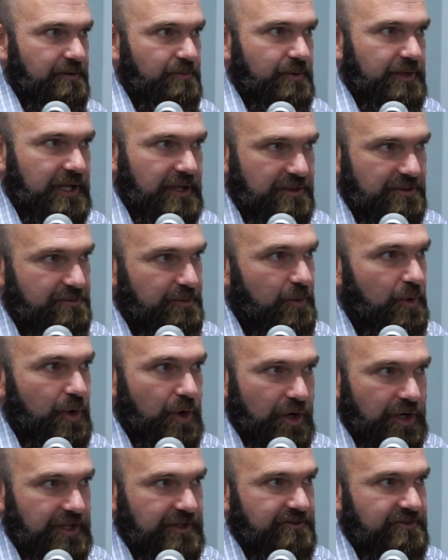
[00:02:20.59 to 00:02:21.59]
We're getting through
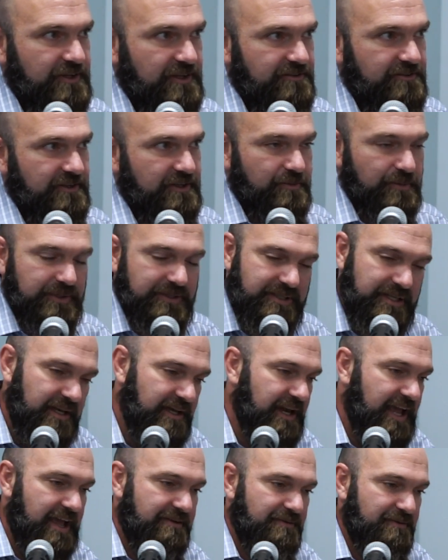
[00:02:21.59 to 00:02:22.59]
earnings season. We
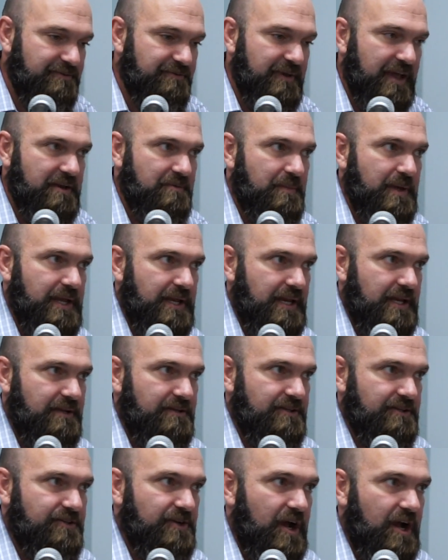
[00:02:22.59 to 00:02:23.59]
didn't have a Fed meeting
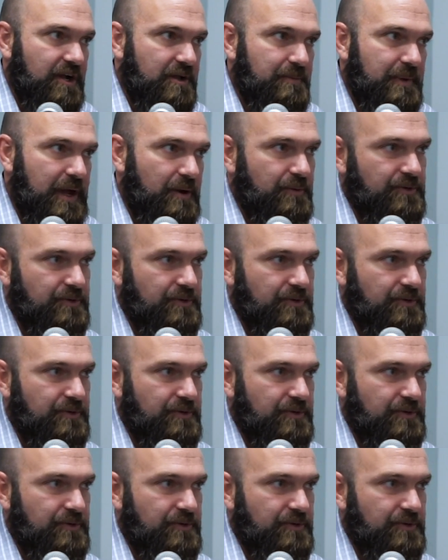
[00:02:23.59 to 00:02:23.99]
to talk about.